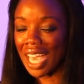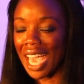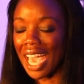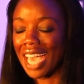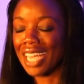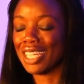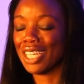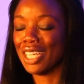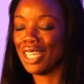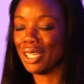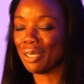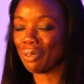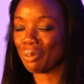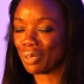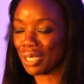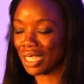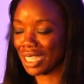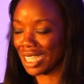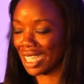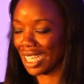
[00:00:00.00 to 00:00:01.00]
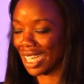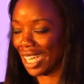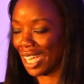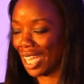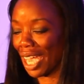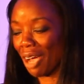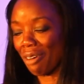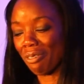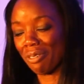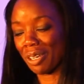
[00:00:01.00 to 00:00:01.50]
And
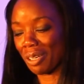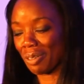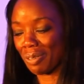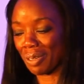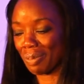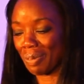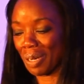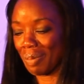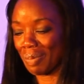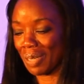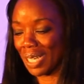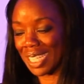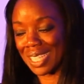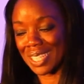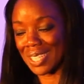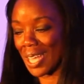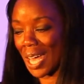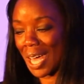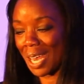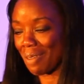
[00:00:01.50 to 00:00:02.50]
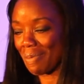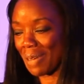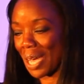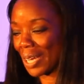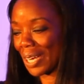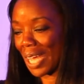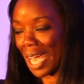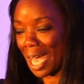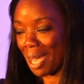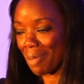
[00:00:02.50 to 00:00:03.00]
we remember, it's not
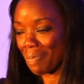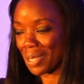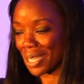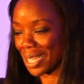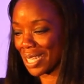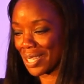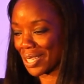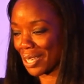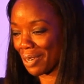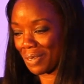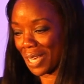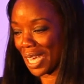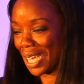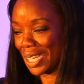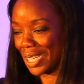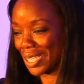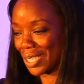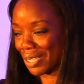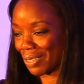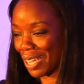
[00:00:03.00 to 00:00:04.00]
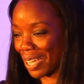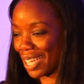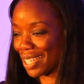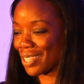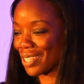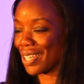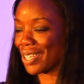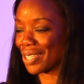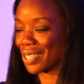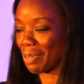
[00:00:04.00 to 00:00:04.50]
about absence of any
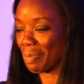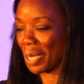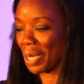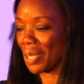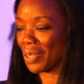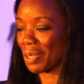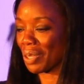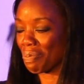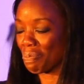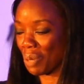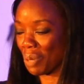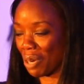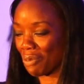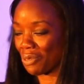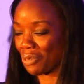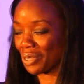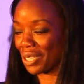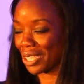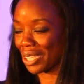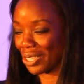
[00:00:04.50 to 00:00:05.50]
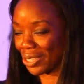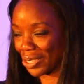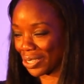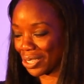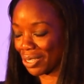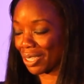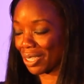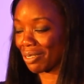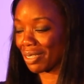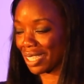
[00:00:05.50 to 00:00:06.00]
stress. It's about the buffering,
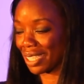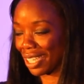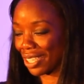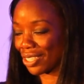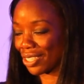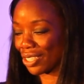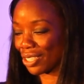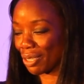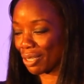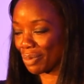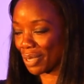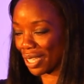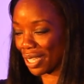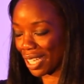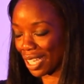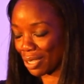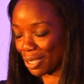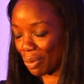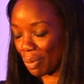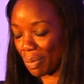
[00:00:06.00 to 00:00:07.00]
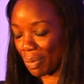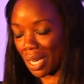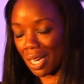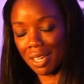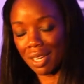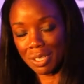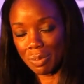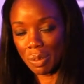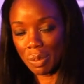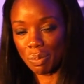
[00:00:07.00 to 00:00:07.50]
nurturing relationships, and that's what my
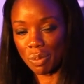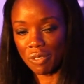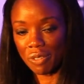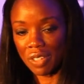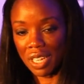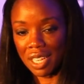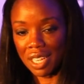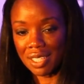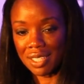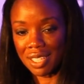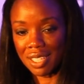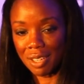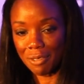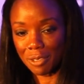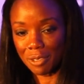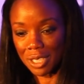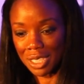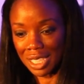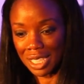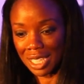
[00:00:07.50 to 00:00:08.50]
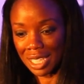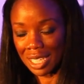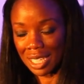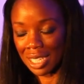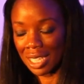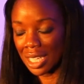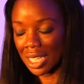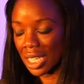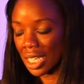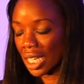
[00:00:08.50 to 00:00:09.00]
husband provides every
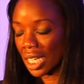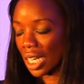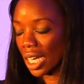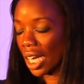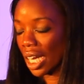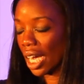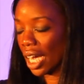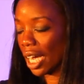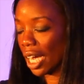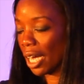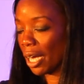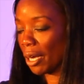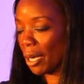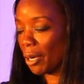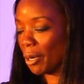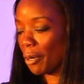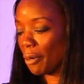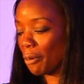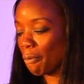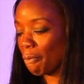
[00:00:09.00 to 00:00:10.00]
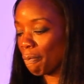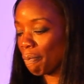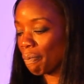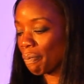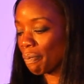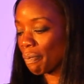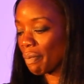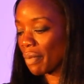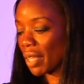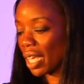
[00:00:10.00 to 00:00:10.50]
day.
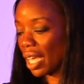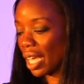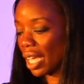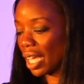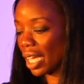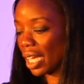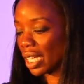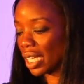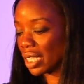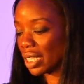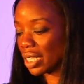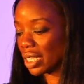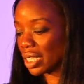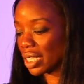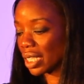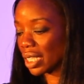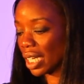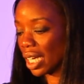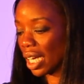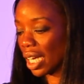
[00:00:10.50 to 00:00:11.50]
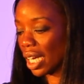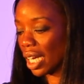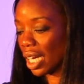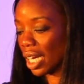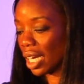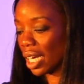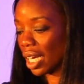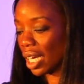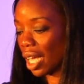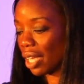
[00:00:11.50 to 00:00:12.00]
And
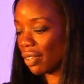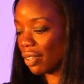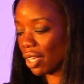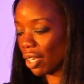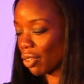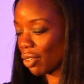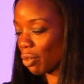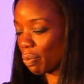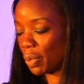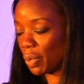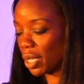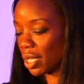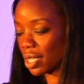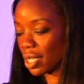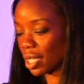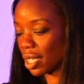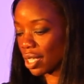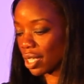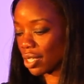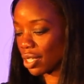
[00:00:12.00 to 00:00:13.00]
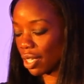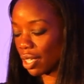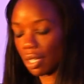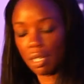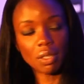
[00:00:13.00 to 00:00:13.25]
the other piece is,